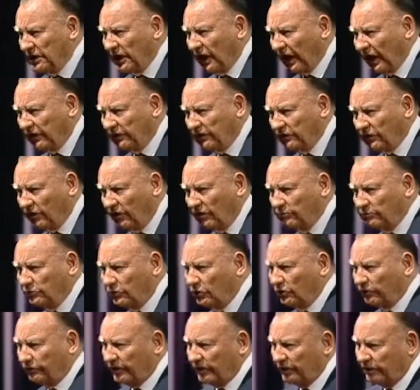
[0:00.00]
and you don't
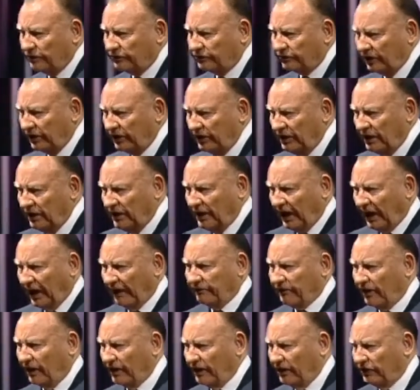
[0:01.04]
move in to say,
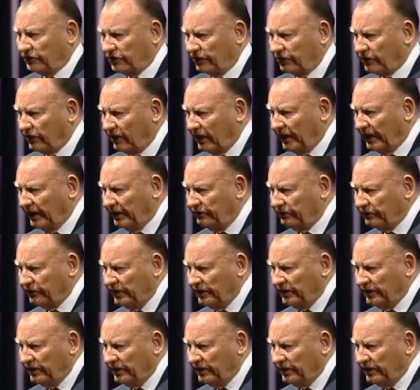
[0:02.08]
I've got eternal life,